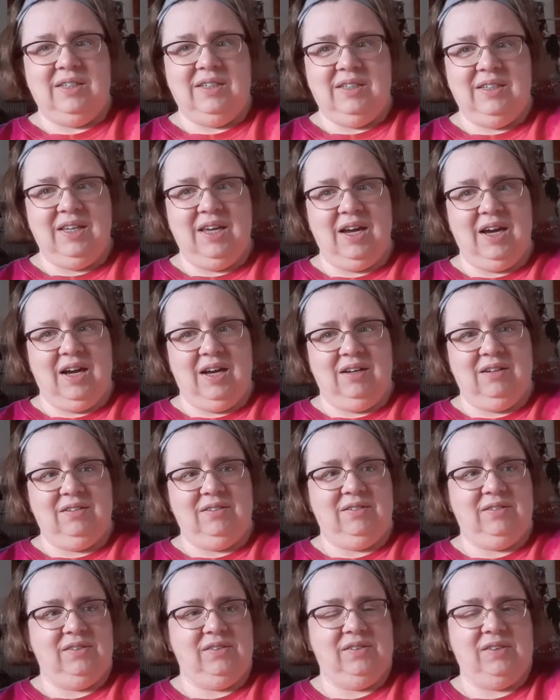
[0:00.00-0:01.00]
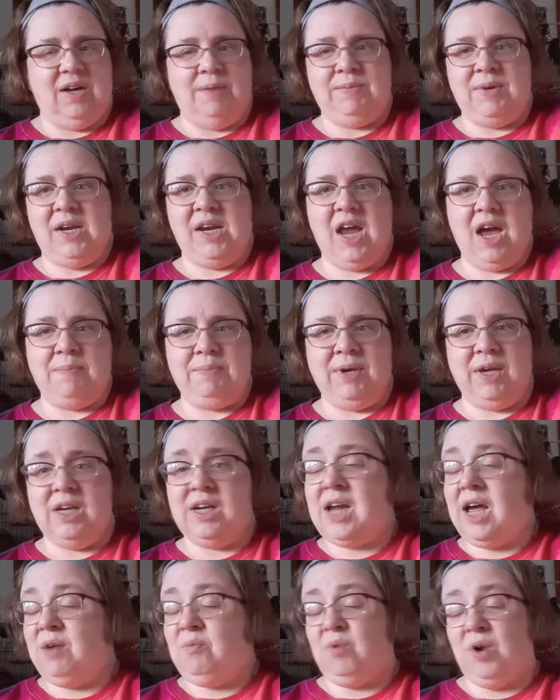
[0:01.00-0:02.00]
yeah, I'm not happy. And
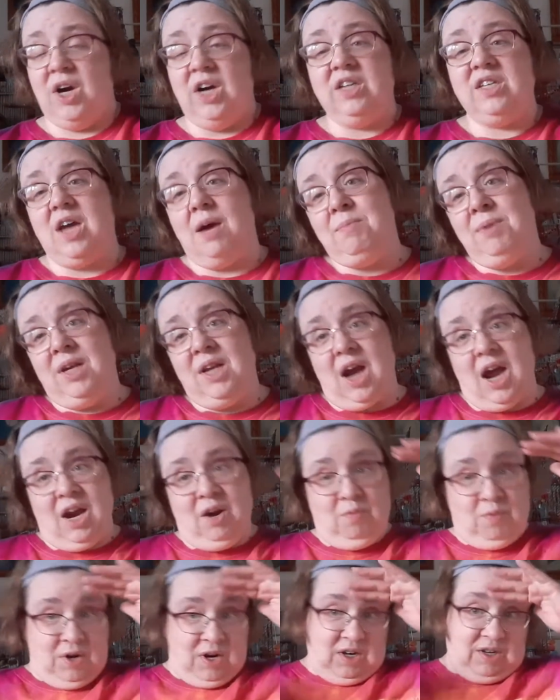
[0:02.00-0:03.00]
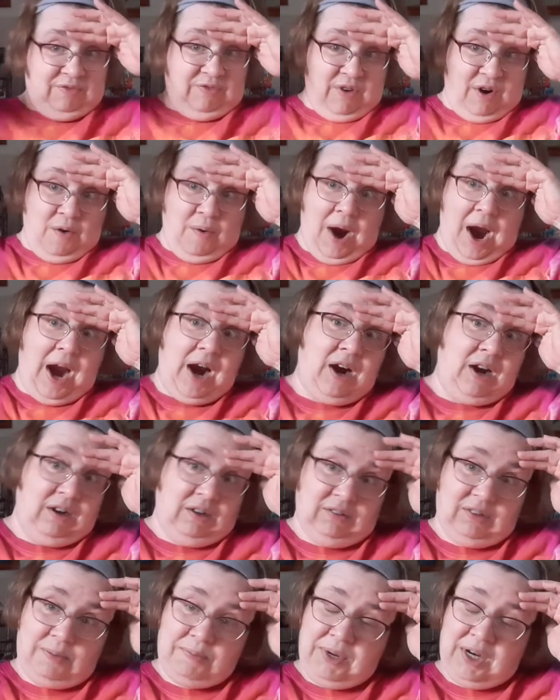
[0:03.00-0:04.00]
I worked for a
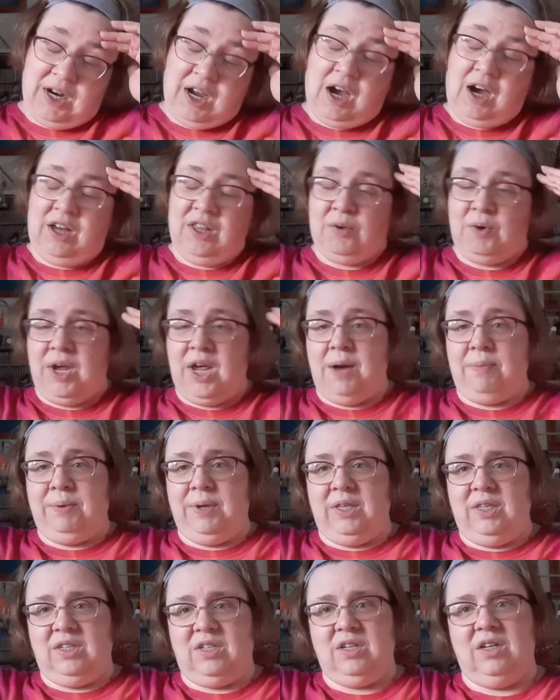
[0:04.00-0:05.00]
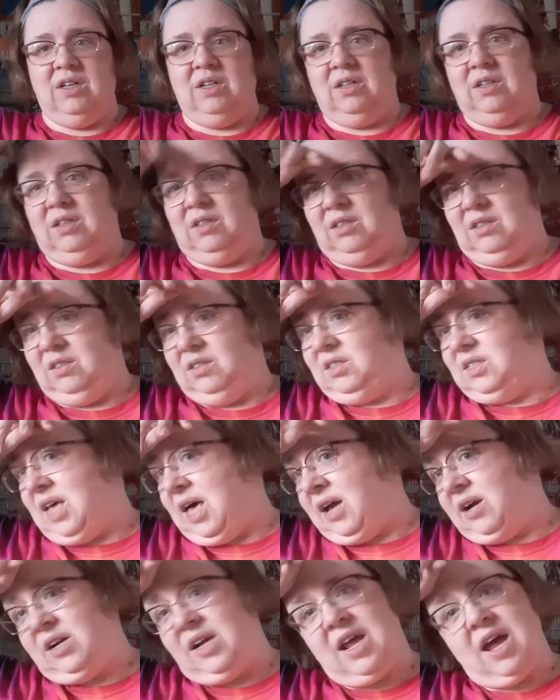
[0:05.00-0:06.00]
while. All the way up until
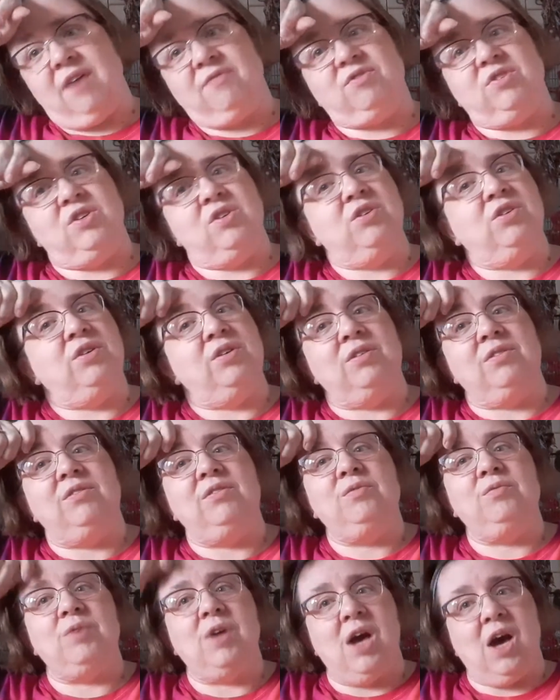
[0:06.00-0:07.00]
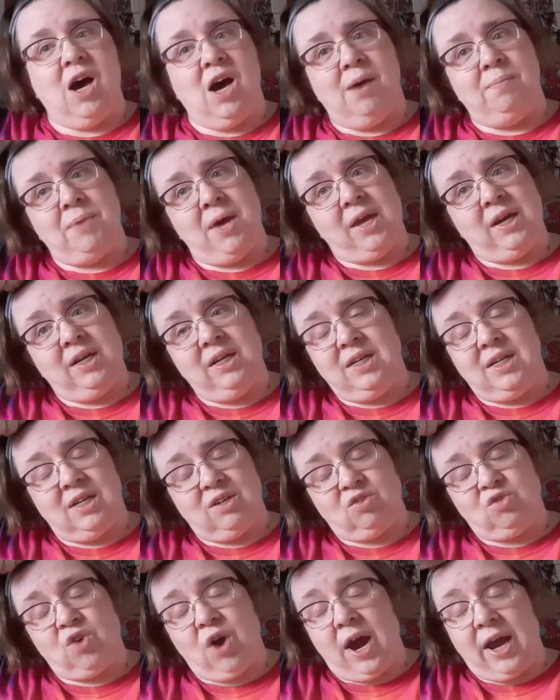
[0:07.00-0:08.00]
Saturday afternoon, editing it,
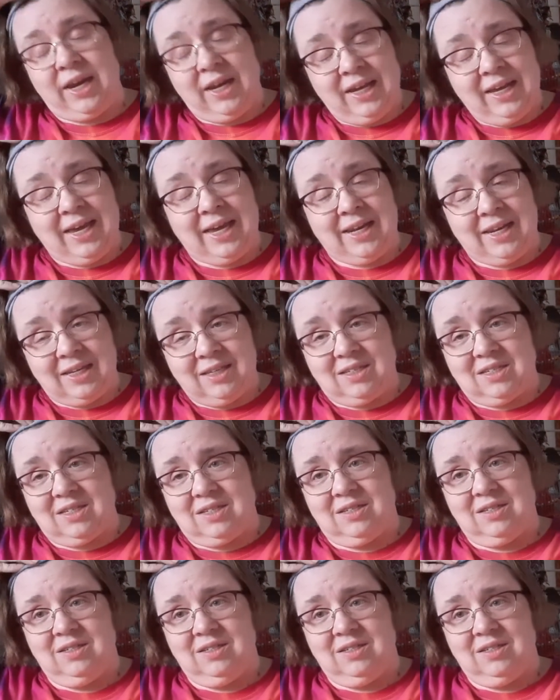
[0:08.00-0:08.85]
trying to get it